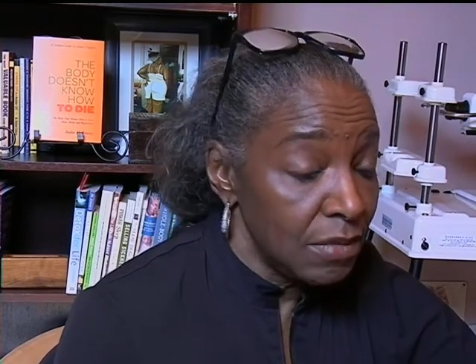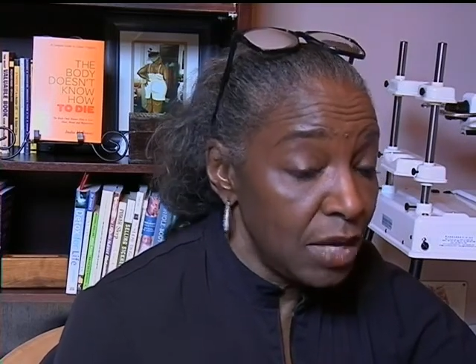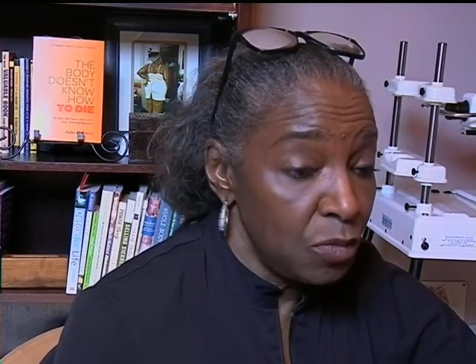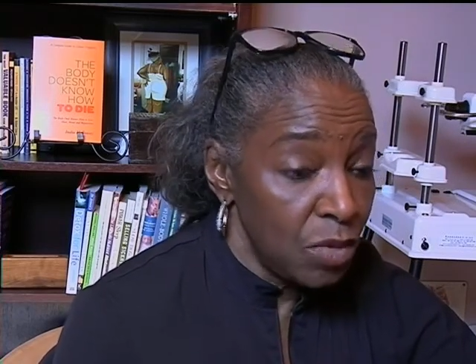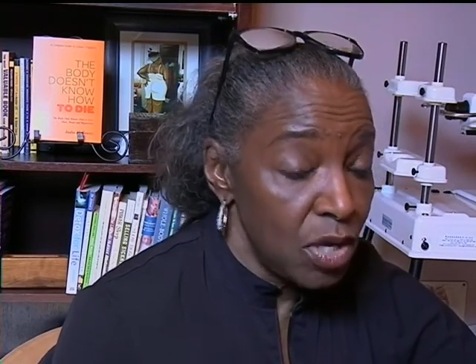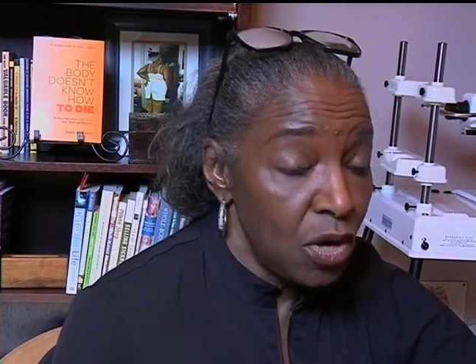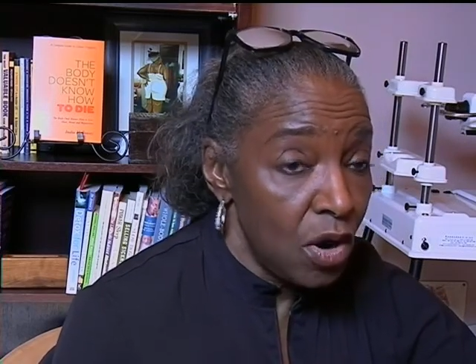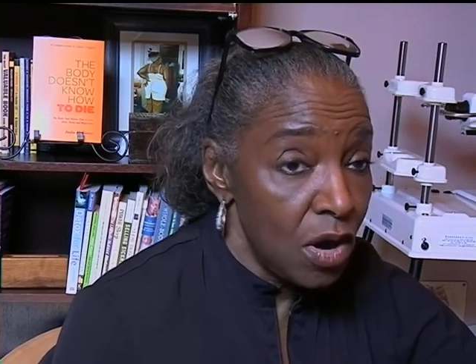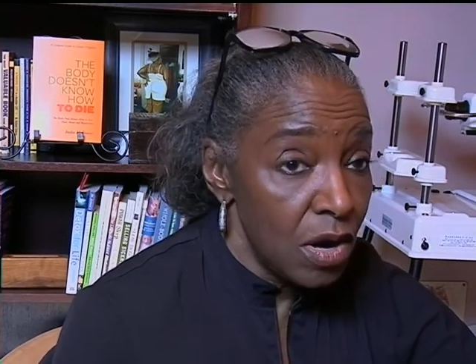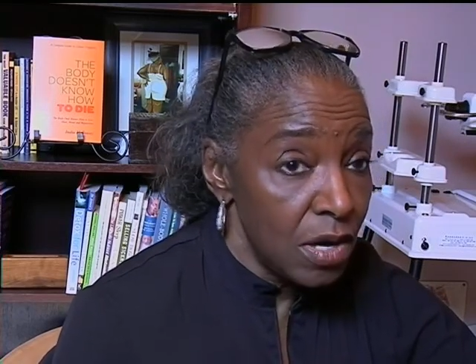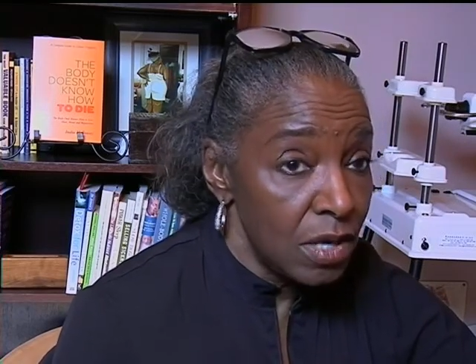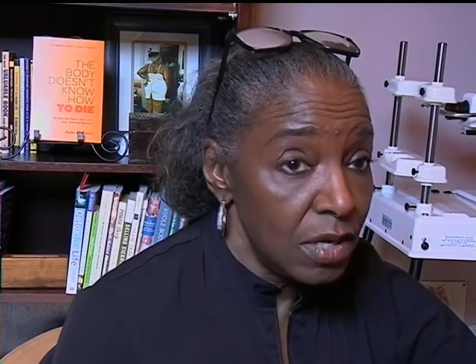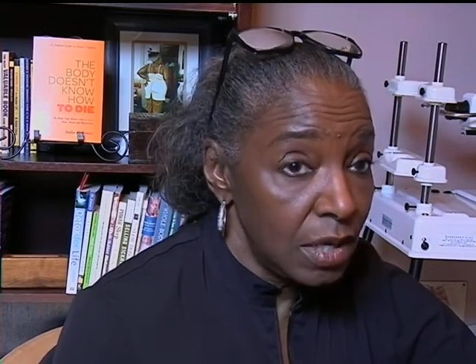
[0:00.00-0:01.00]
and we
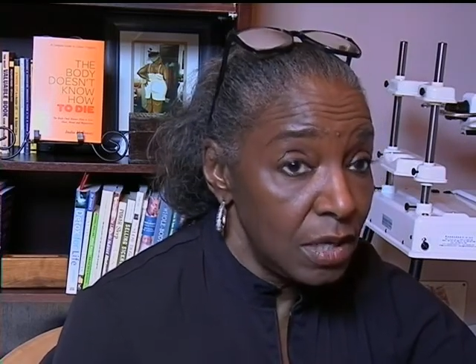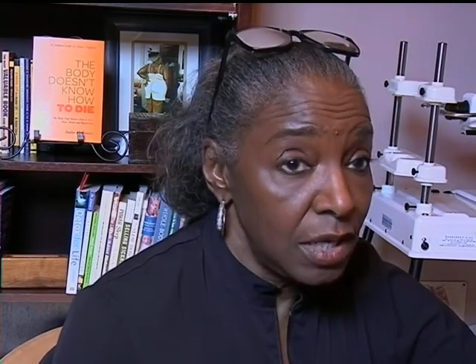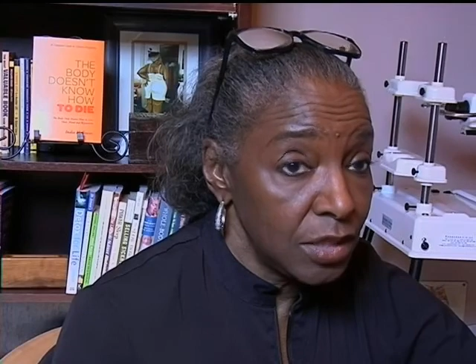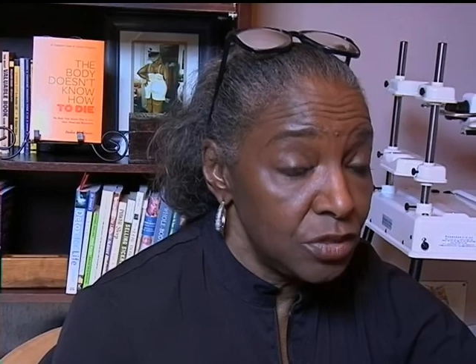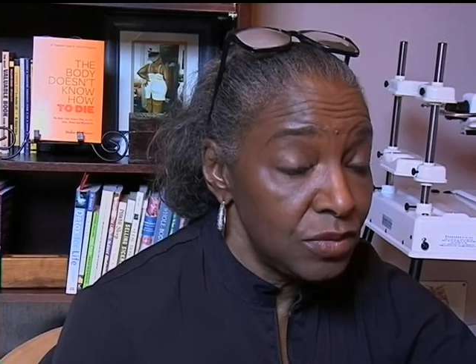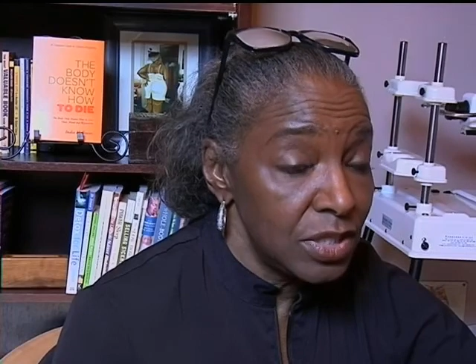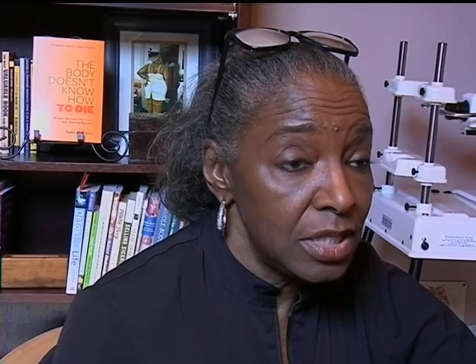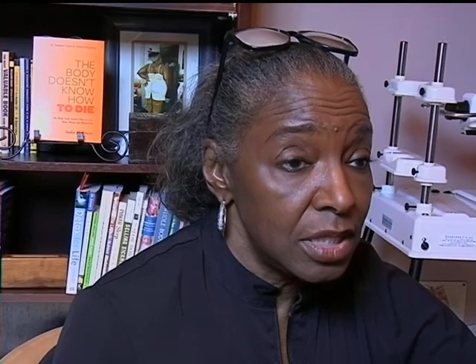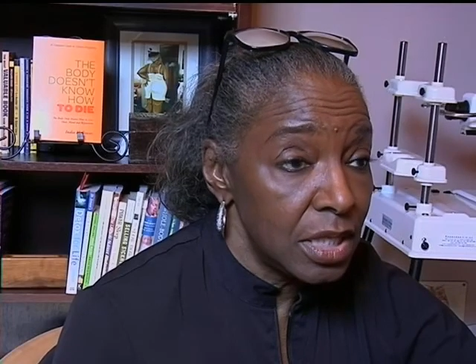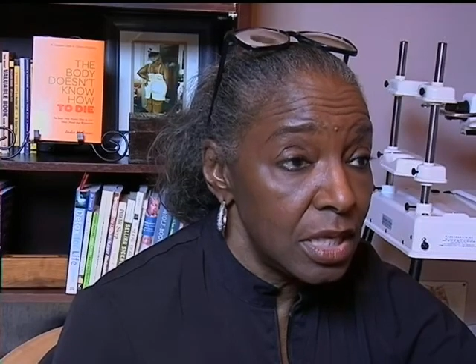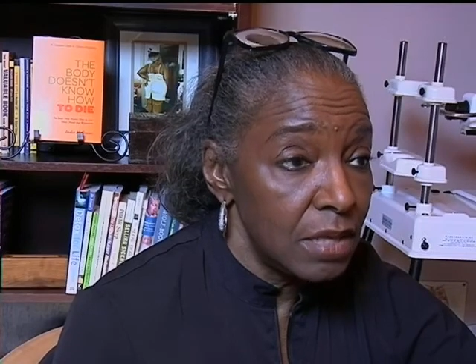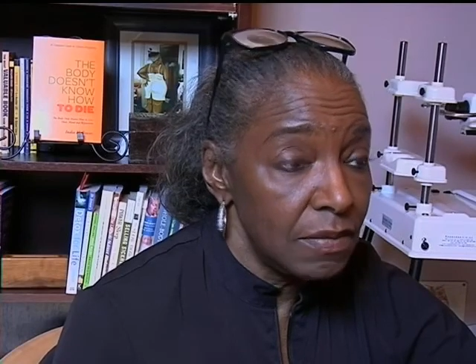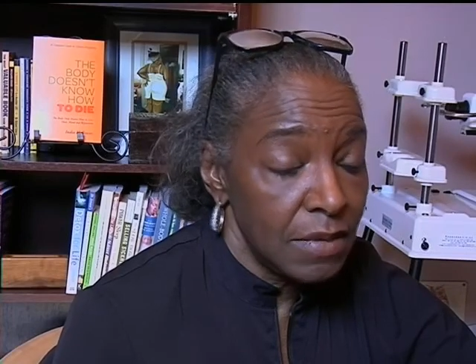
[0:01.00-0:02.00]
are
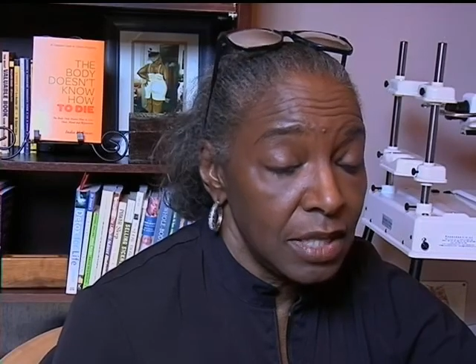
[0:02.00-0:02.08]
electricity.